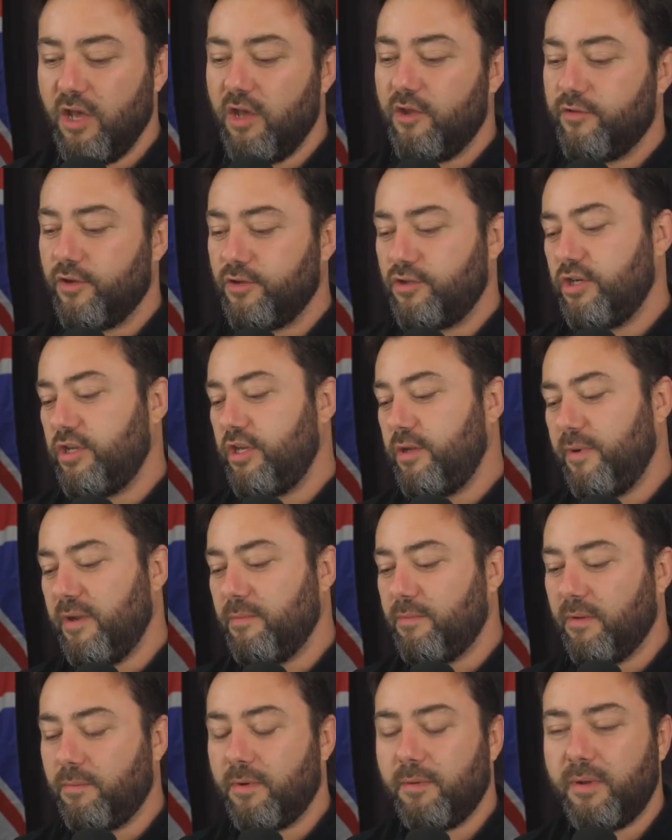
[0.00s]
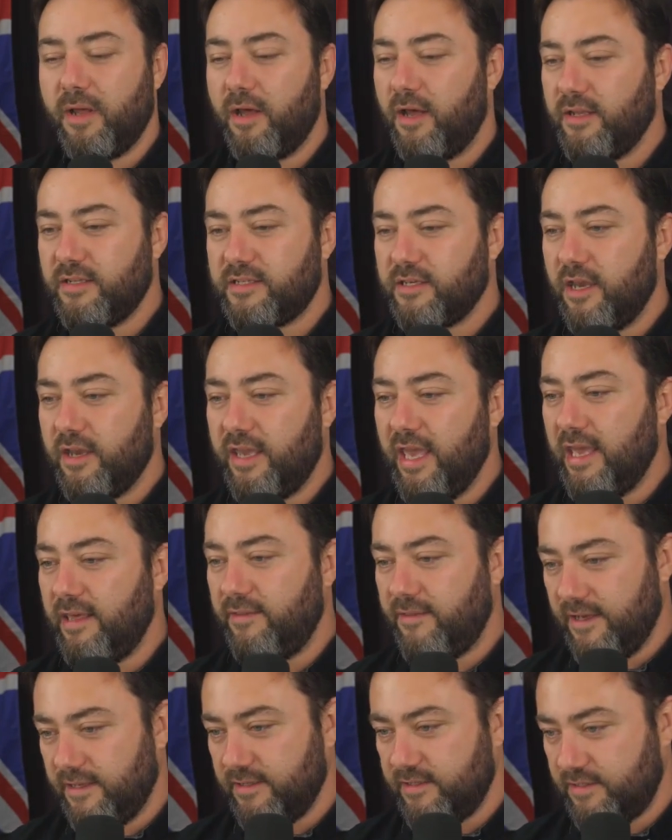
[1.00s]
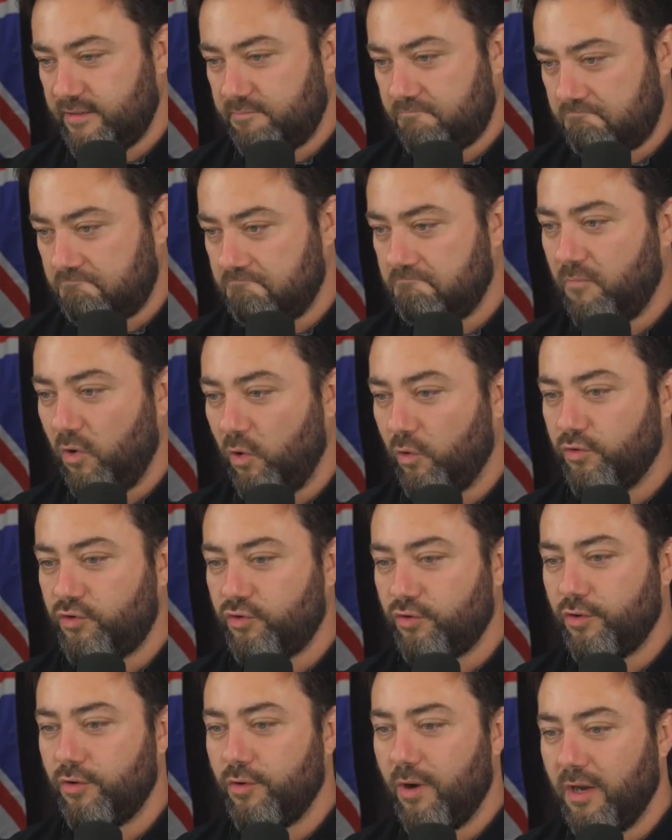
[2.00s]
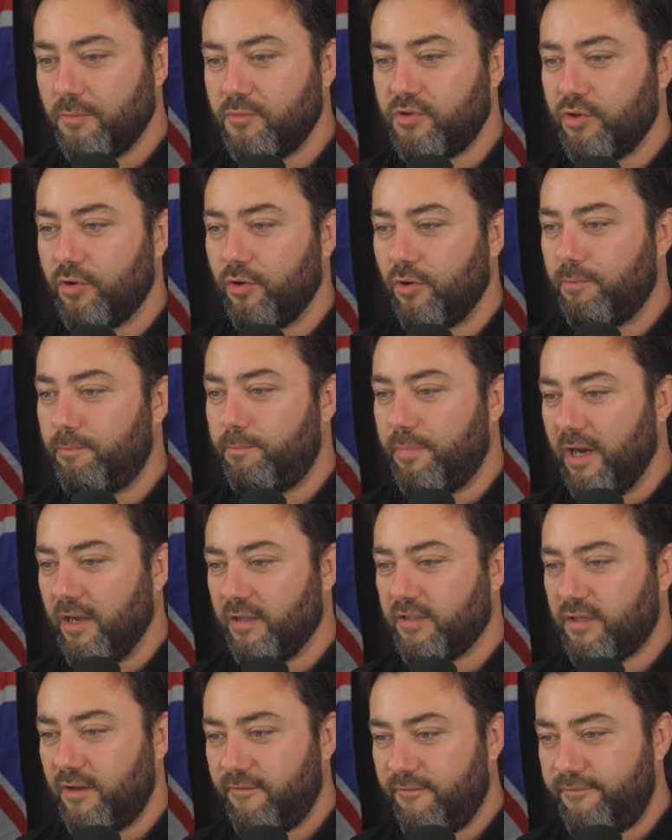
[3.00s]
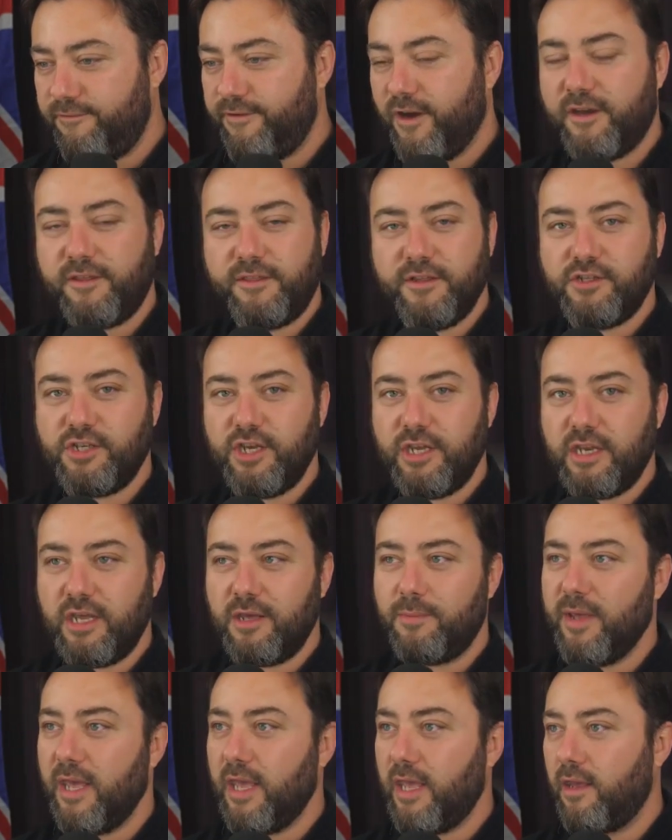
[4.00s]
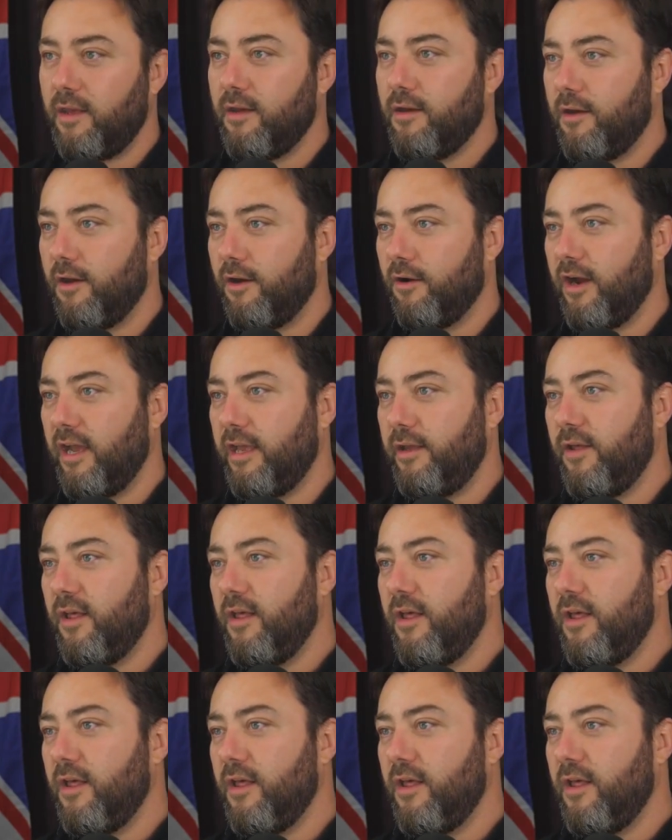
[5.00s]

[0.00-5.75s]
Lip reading: The GDP, blah, blah, blah. It's like, okay, that's all true, I'm sure. But fuck the GDP. All right?